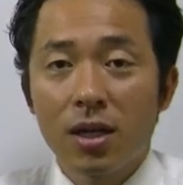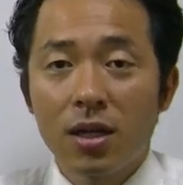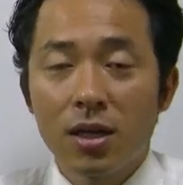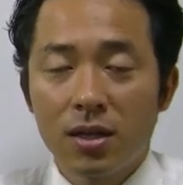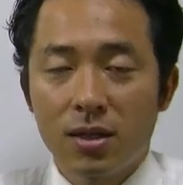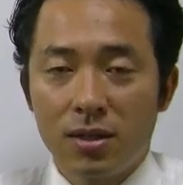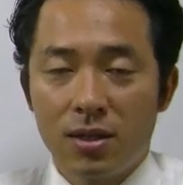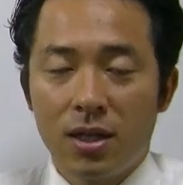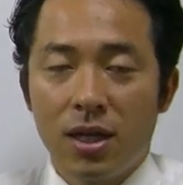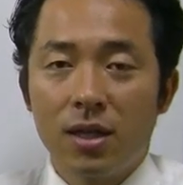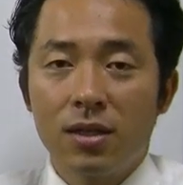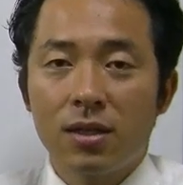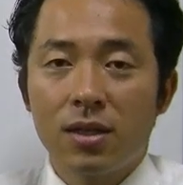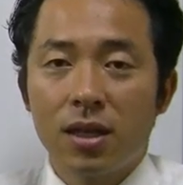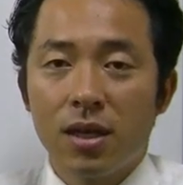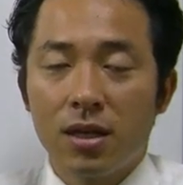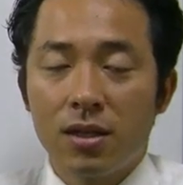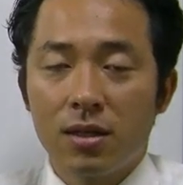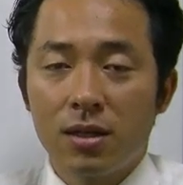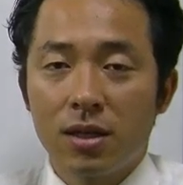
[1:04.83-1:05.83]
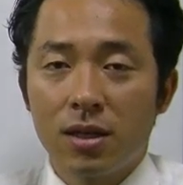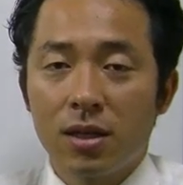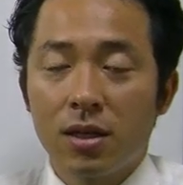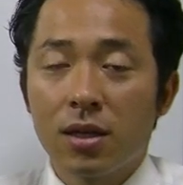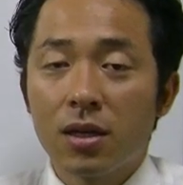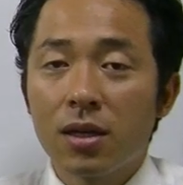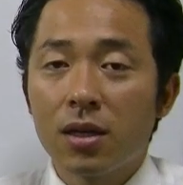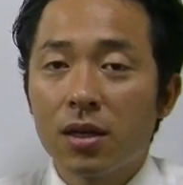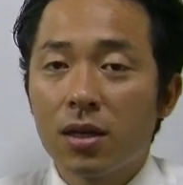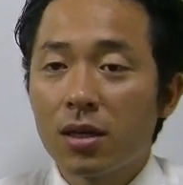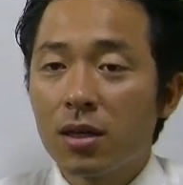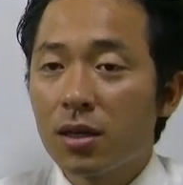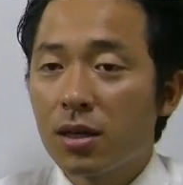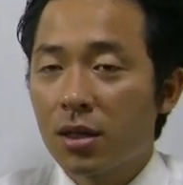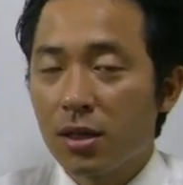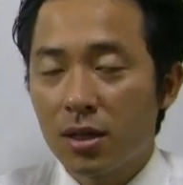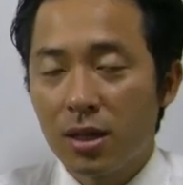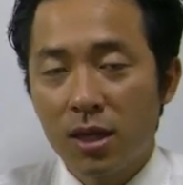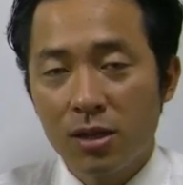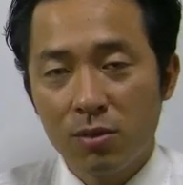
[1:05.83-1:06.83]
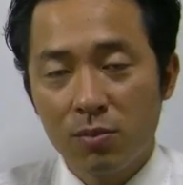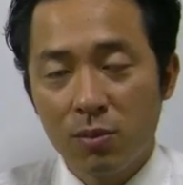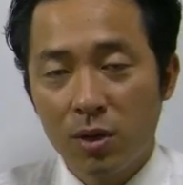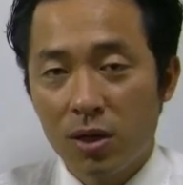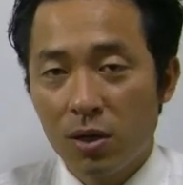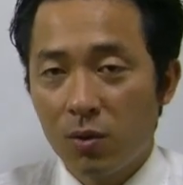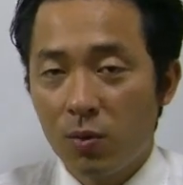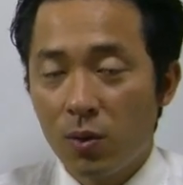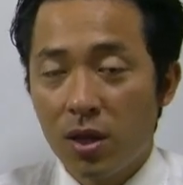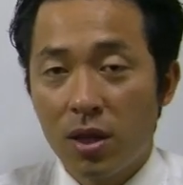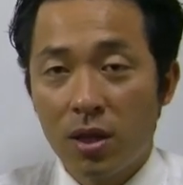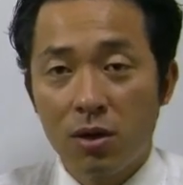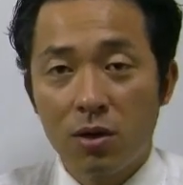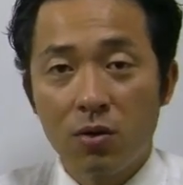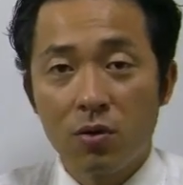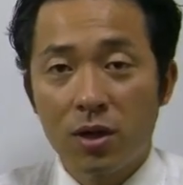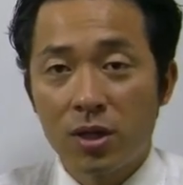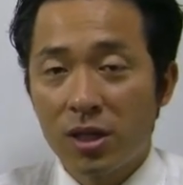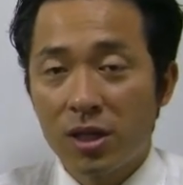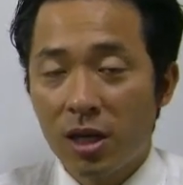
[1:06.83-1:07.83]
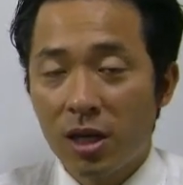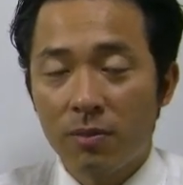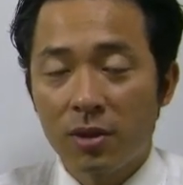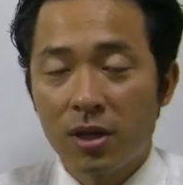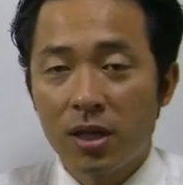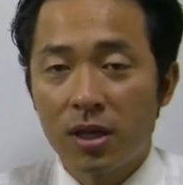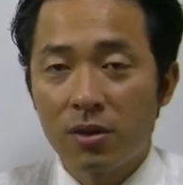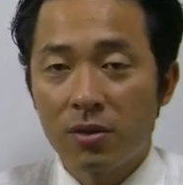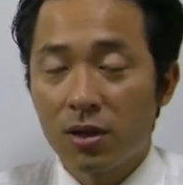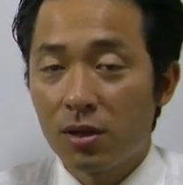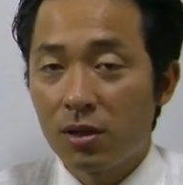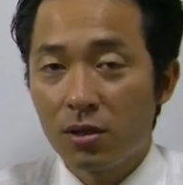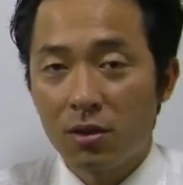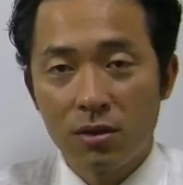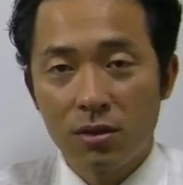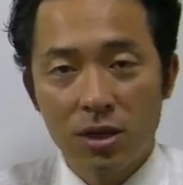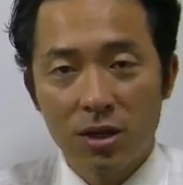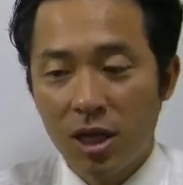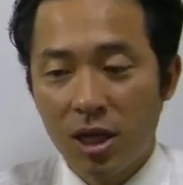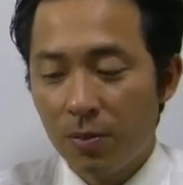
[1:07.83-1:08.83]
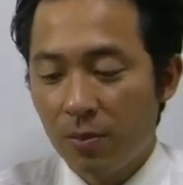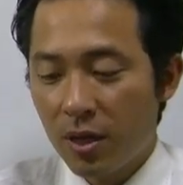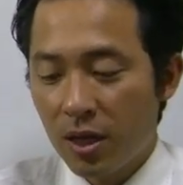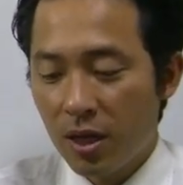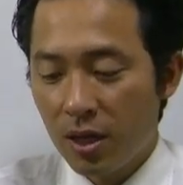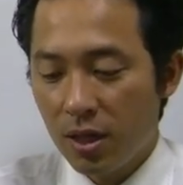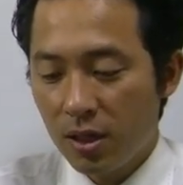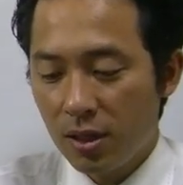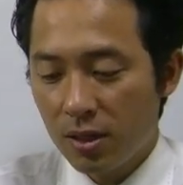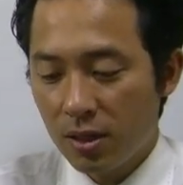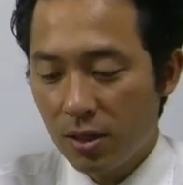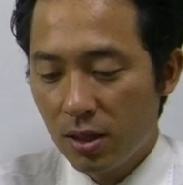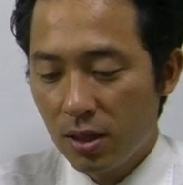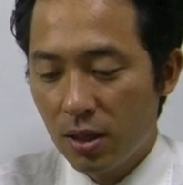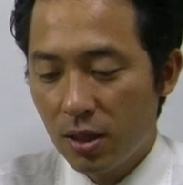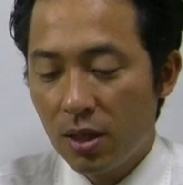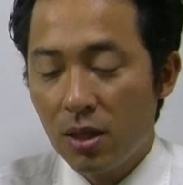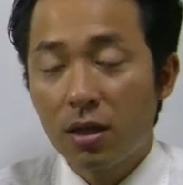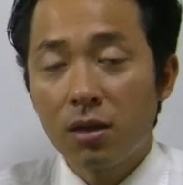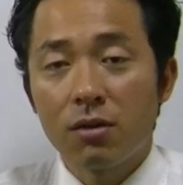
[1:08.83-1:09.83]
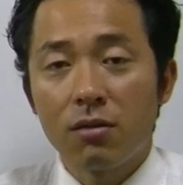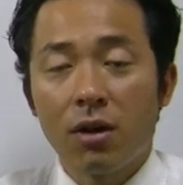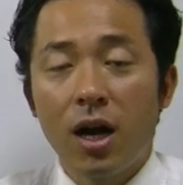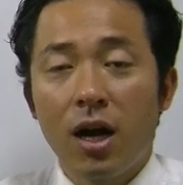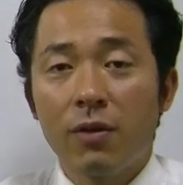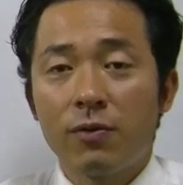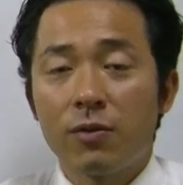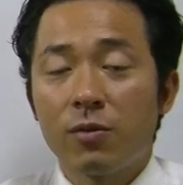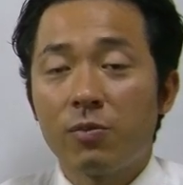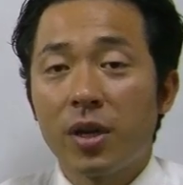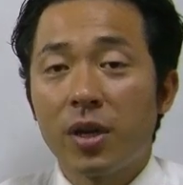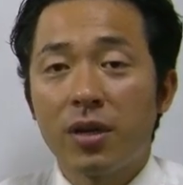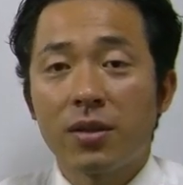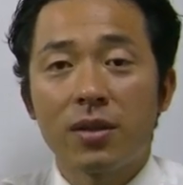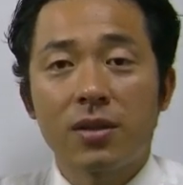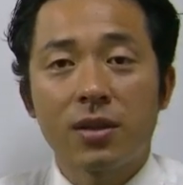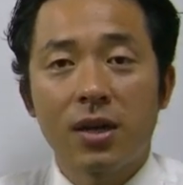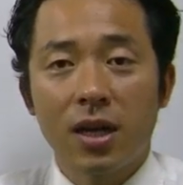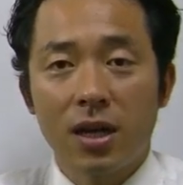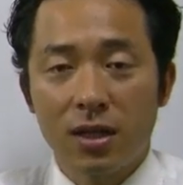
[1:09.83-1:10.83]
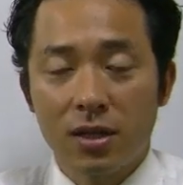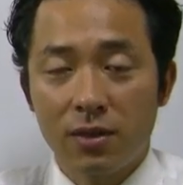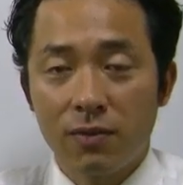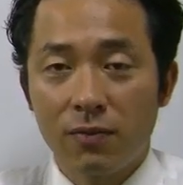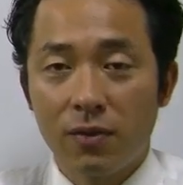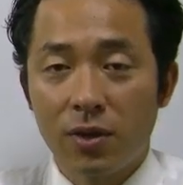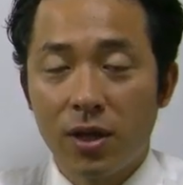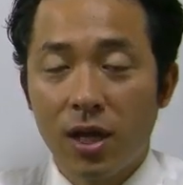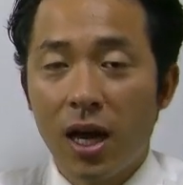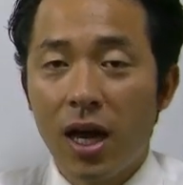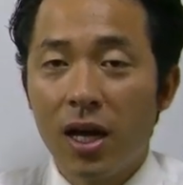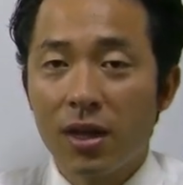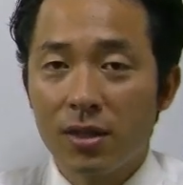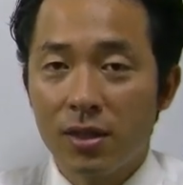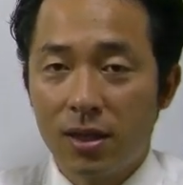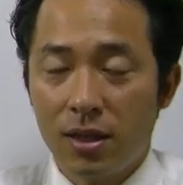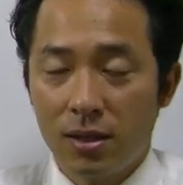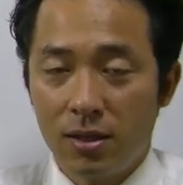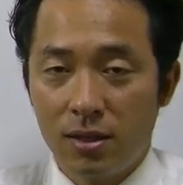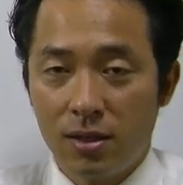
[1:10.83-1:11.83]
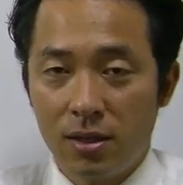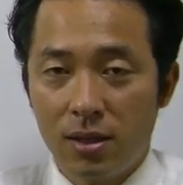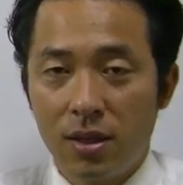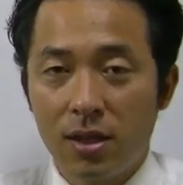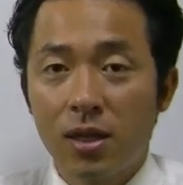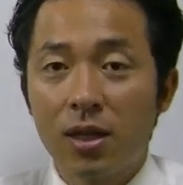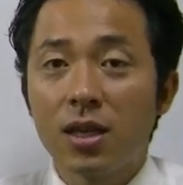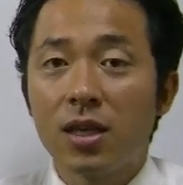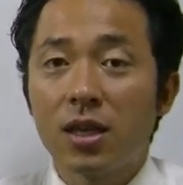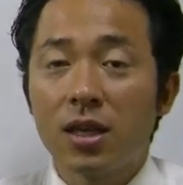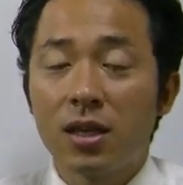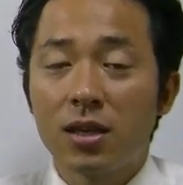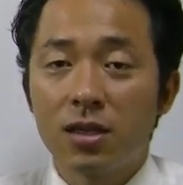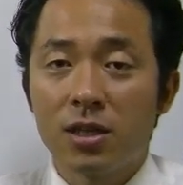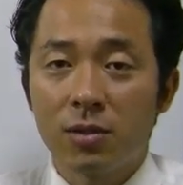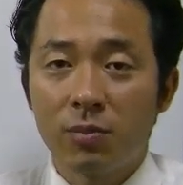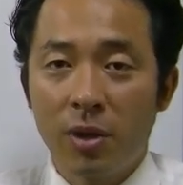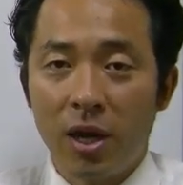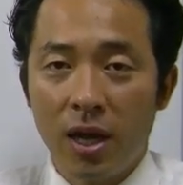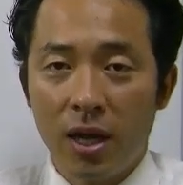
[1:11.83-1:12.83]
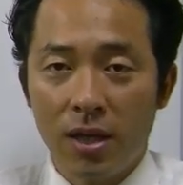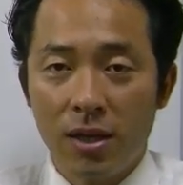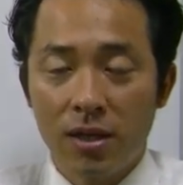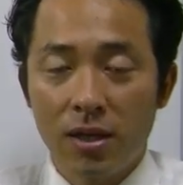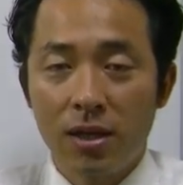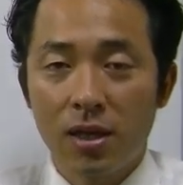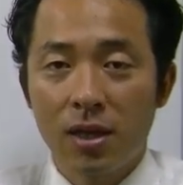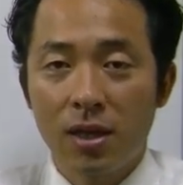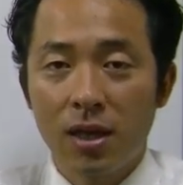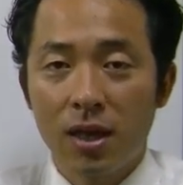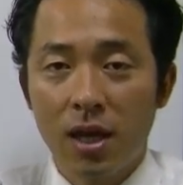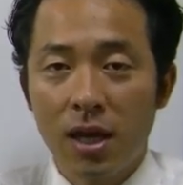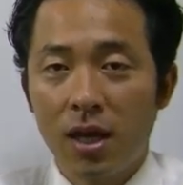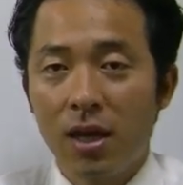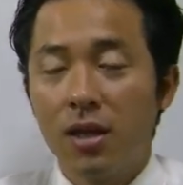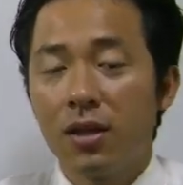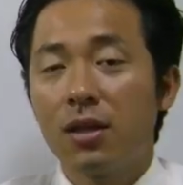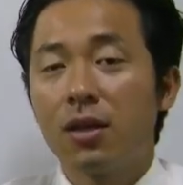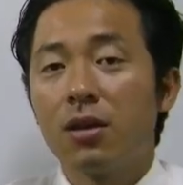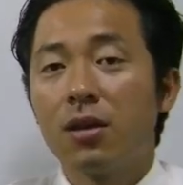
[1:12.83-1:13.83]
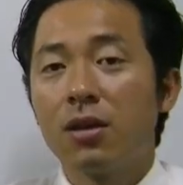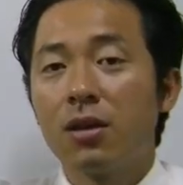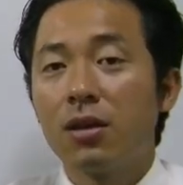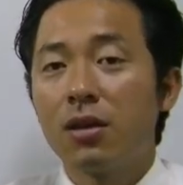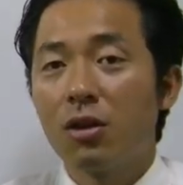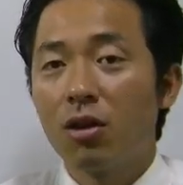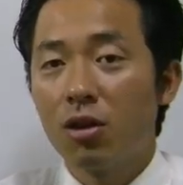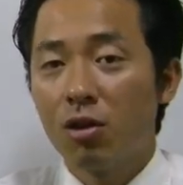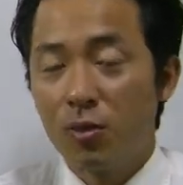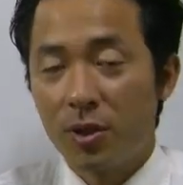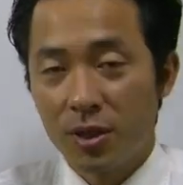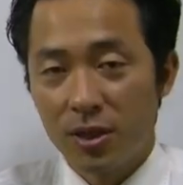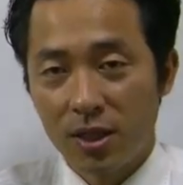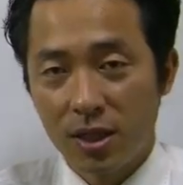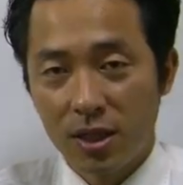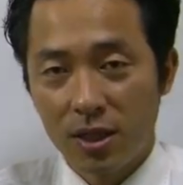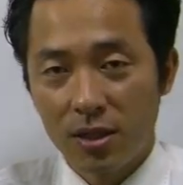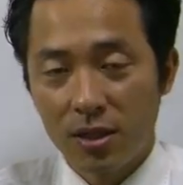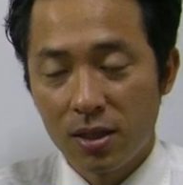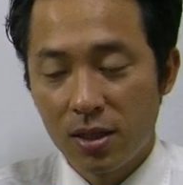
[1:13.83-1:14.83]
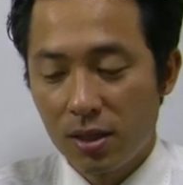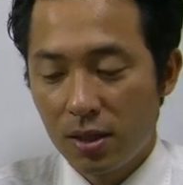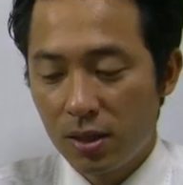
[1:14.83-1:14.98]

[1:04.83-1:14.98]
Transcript: In that case, it doesn't matter whether you are Japanese or not Japanese, you have to pay the tax for the asset in Japan and overseas.